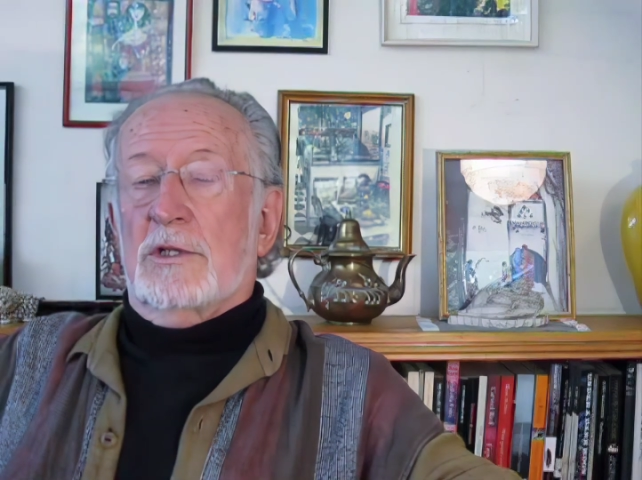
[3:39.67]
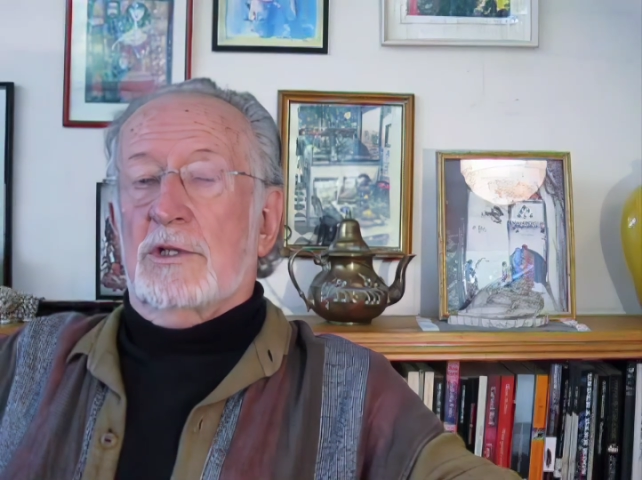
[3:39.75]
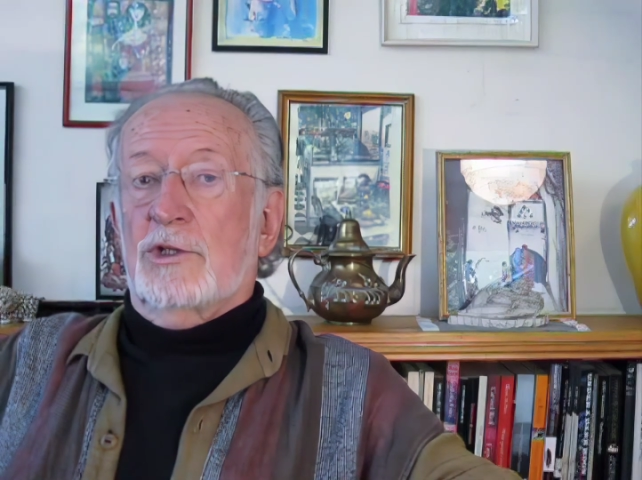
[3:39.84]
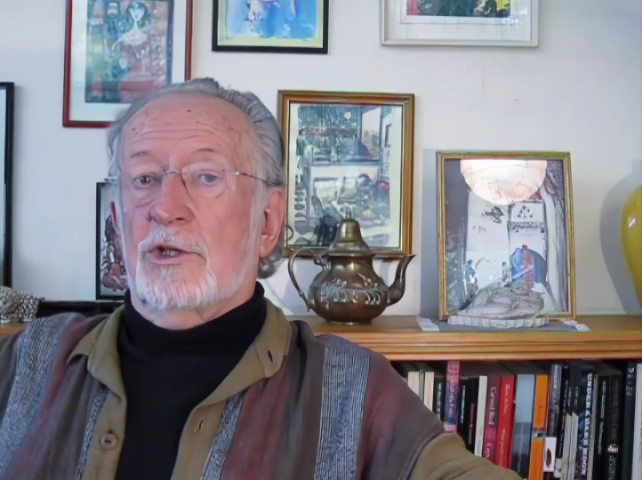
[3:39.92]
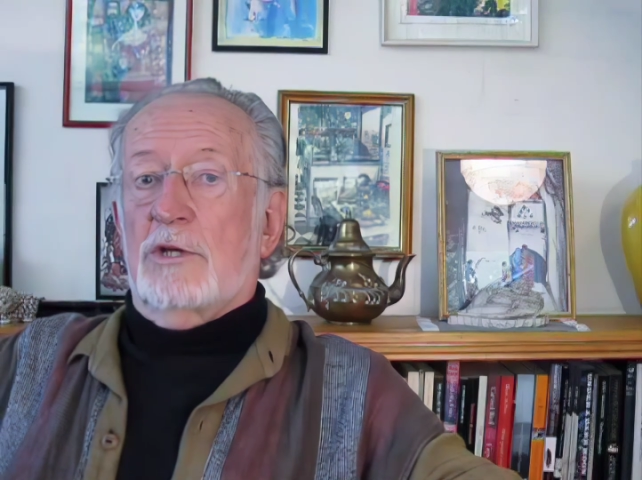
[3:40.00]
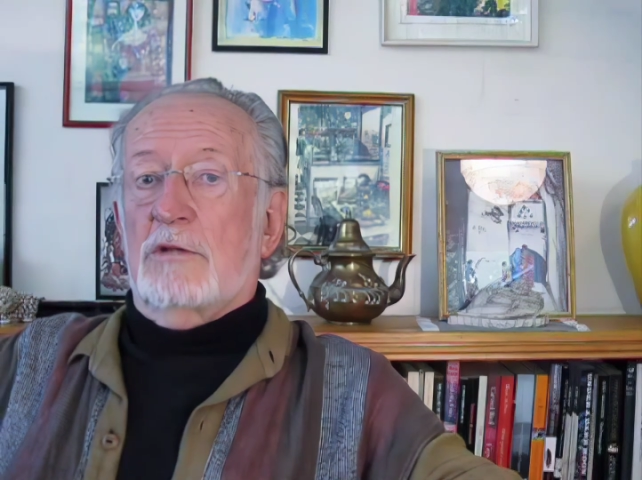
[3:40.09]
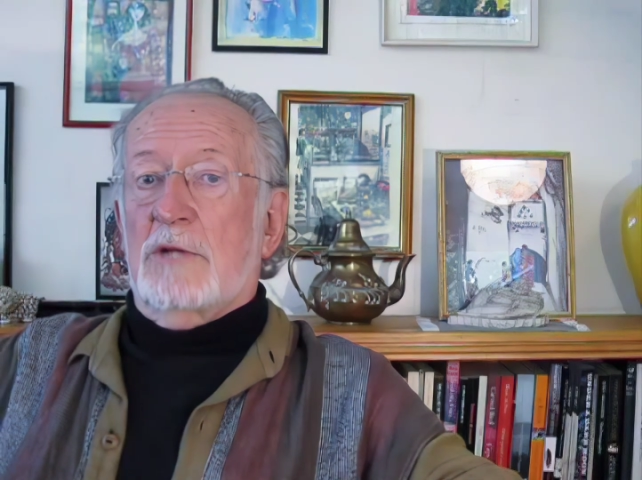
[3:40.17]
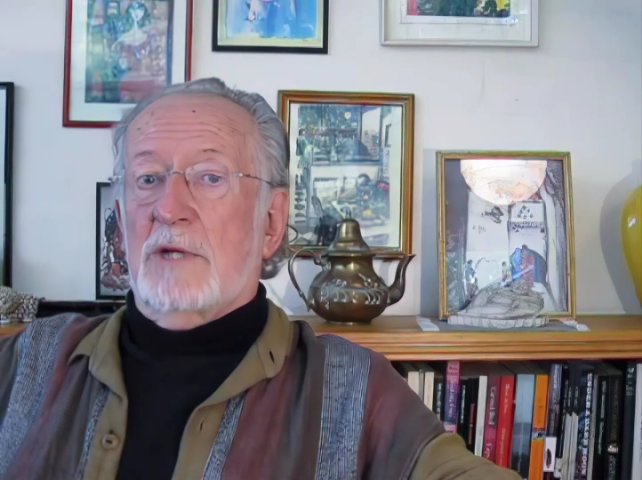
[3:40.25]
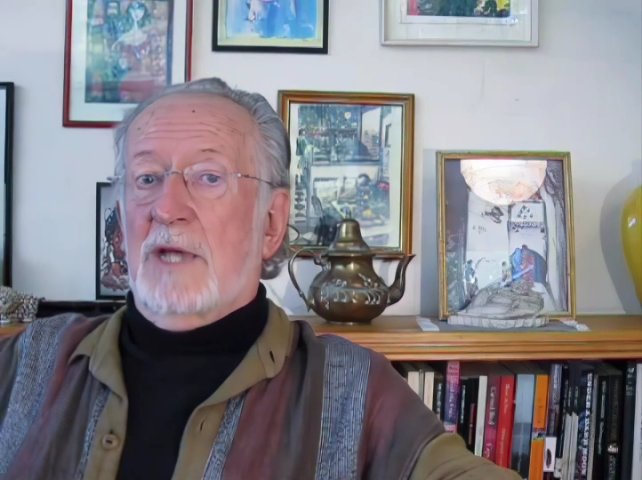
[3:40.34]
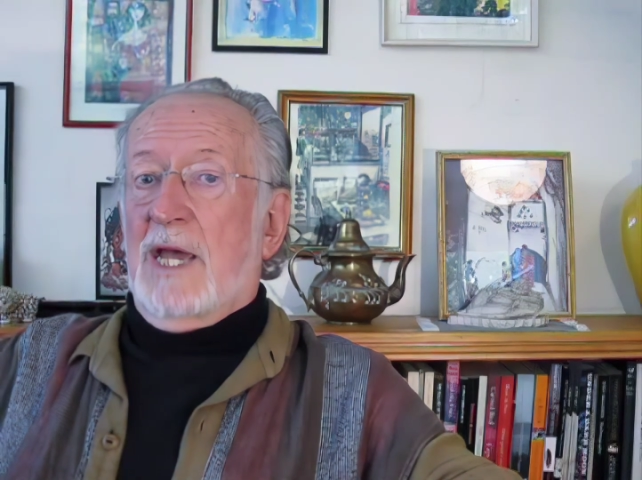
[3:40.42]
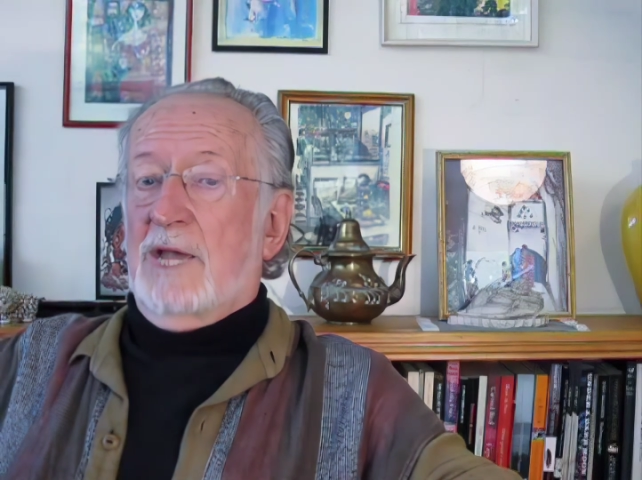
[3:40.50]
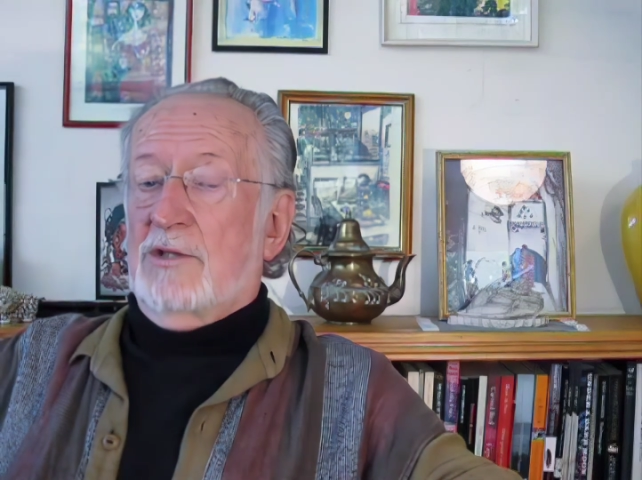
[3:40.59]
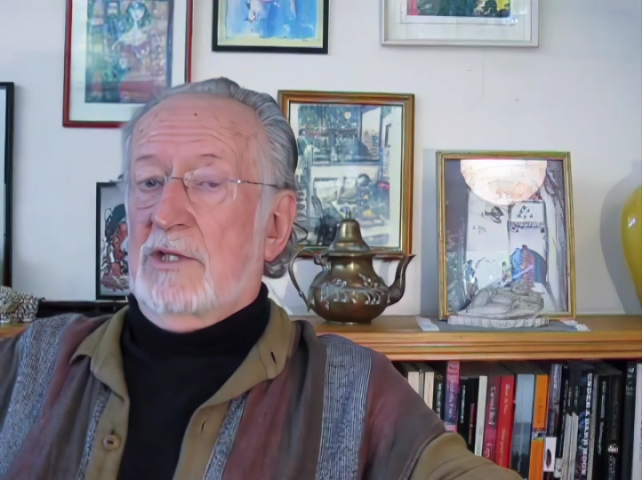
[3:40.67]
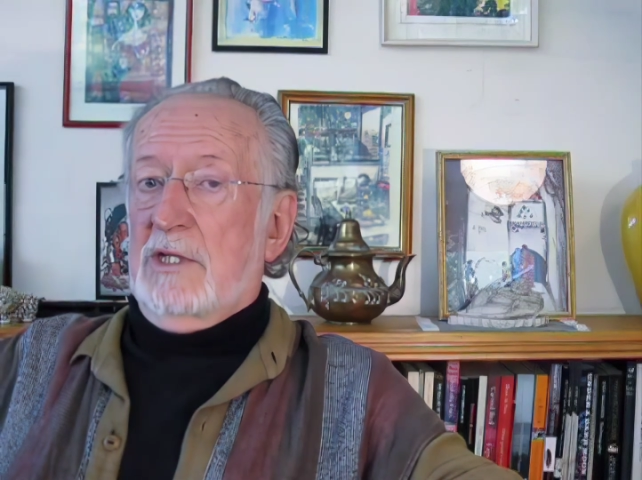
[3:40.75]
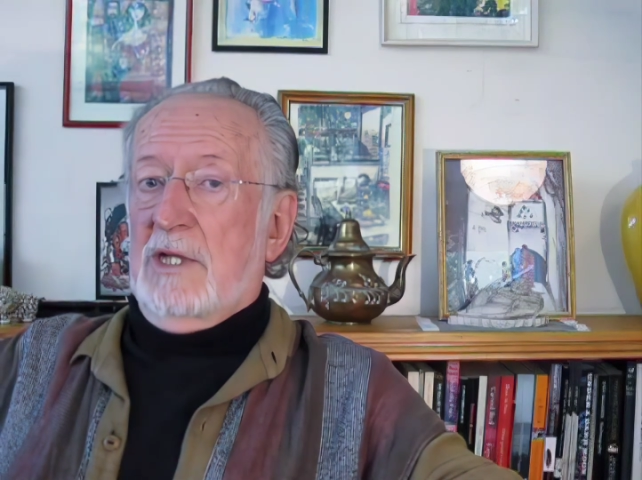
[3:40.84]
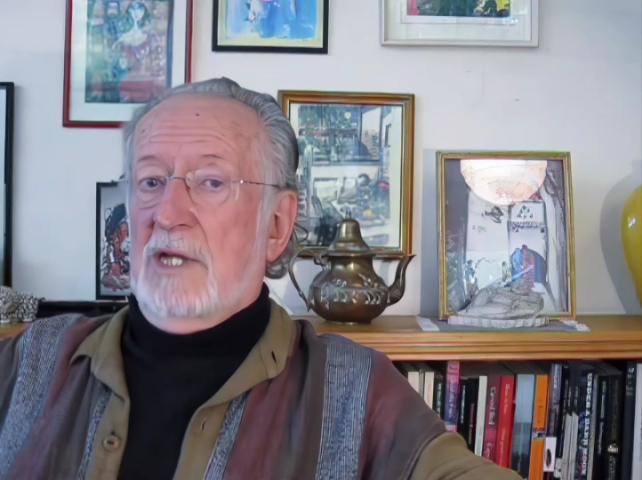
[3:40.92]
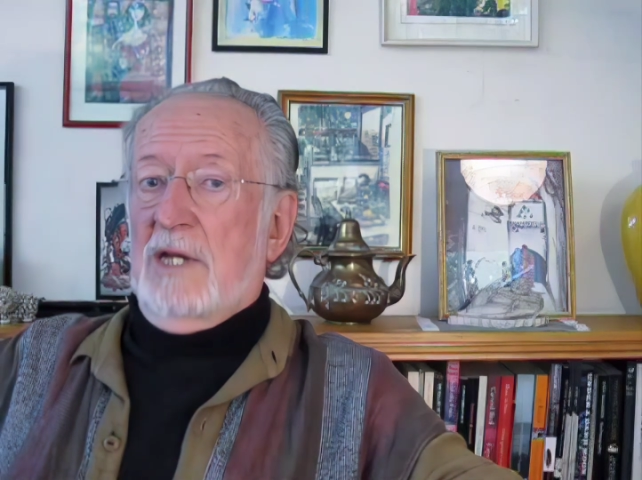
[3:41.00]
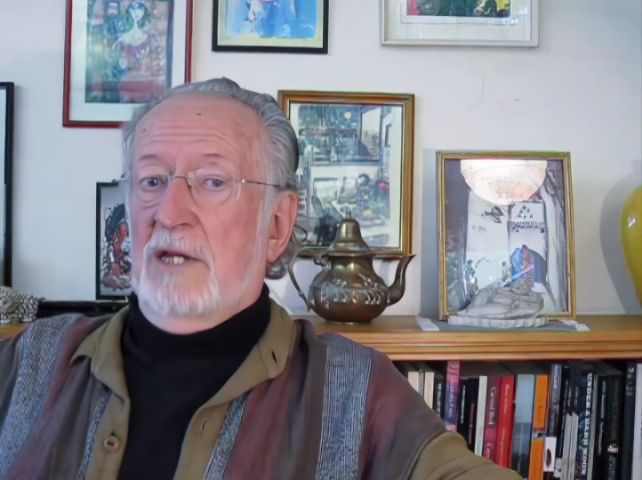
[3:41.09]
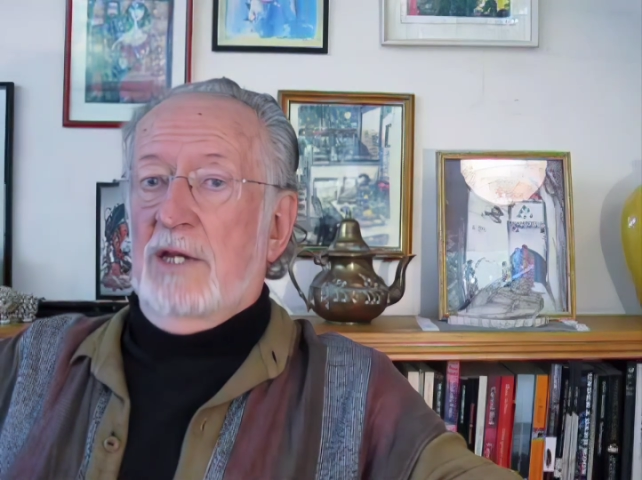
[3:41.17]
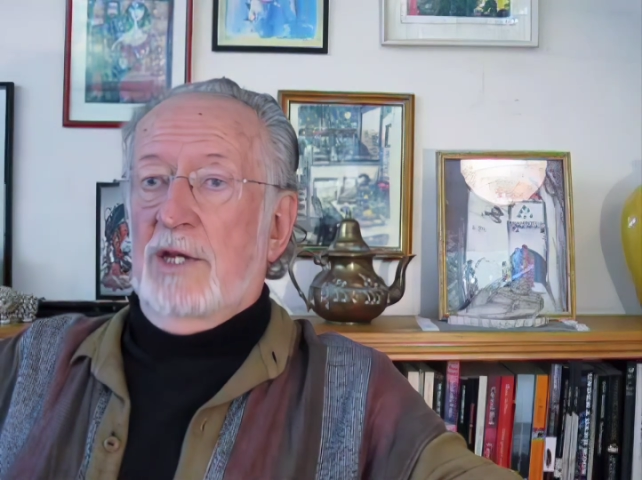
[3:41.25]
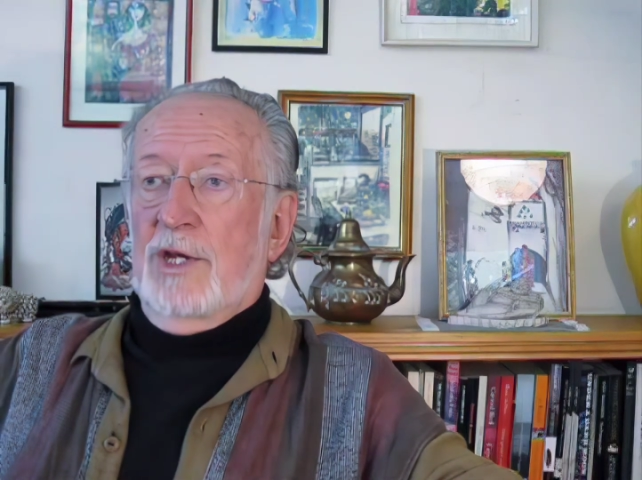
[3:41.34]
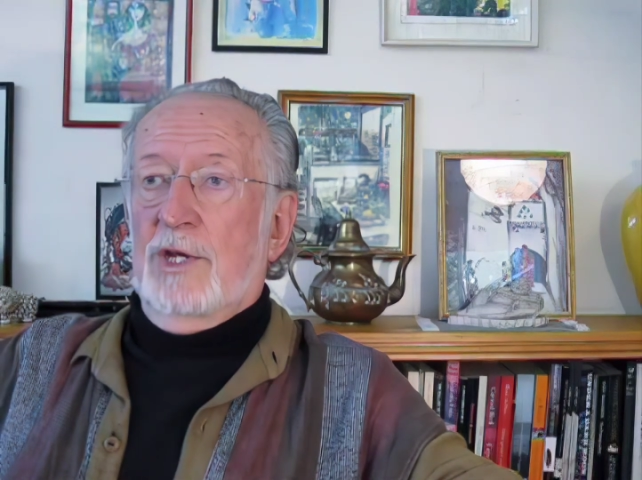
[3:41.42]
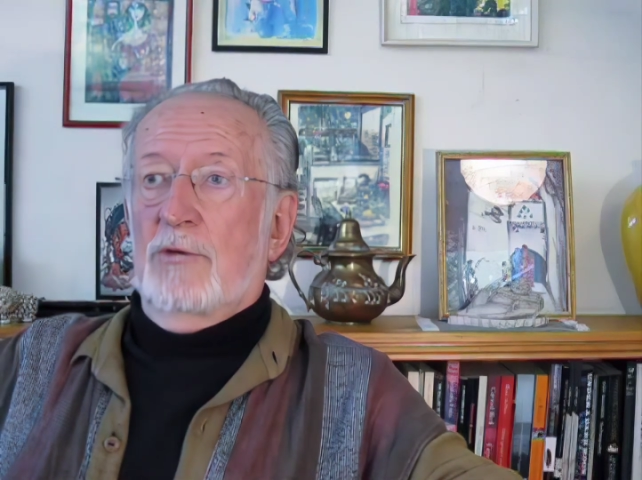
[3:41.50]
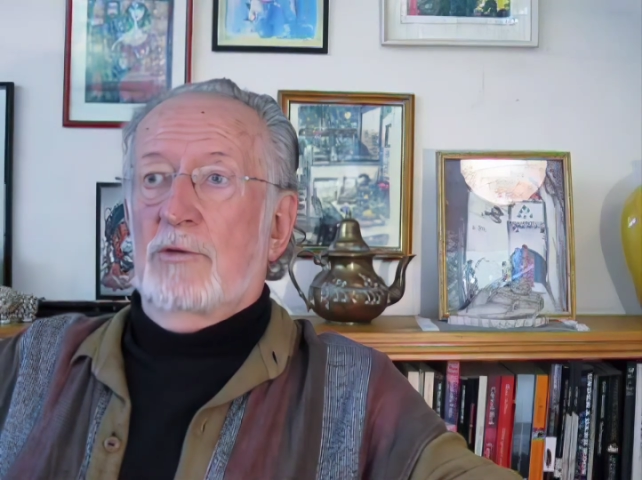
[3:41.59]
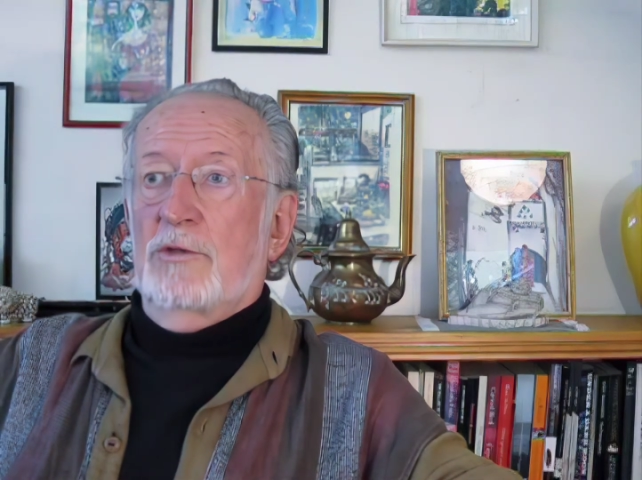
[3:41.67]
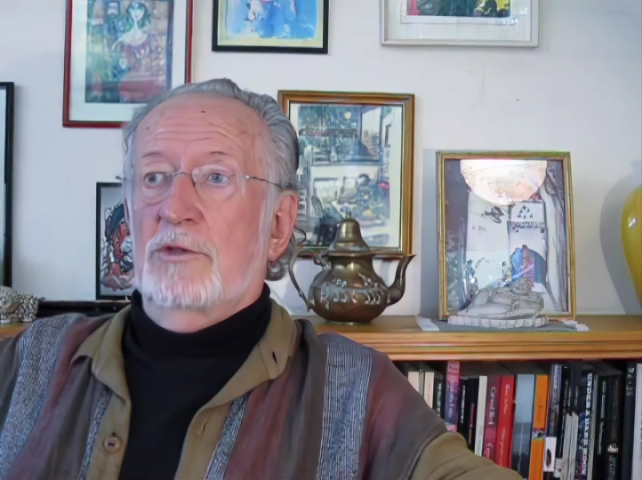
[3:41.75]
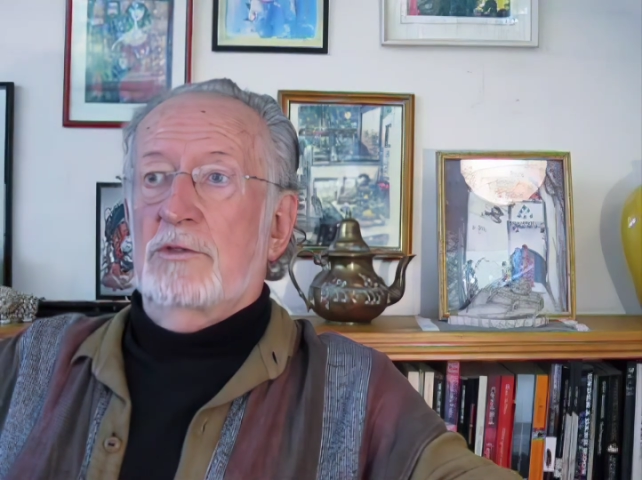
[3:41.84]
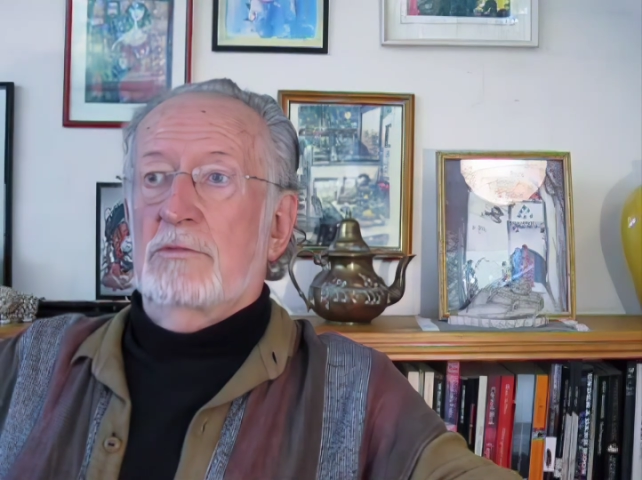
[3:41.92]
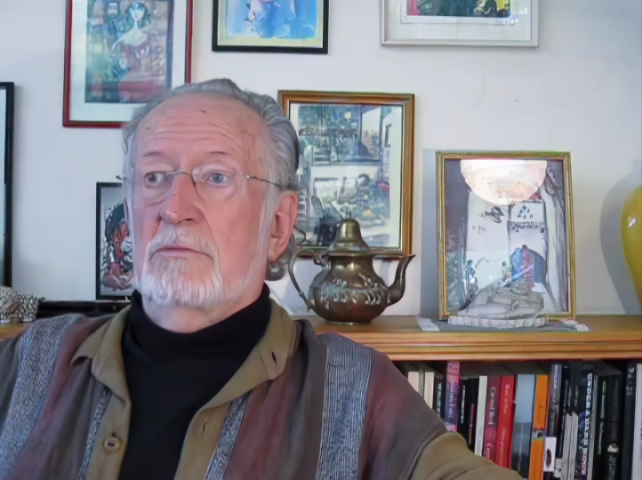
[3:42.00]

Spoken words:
shot actually in Tangier was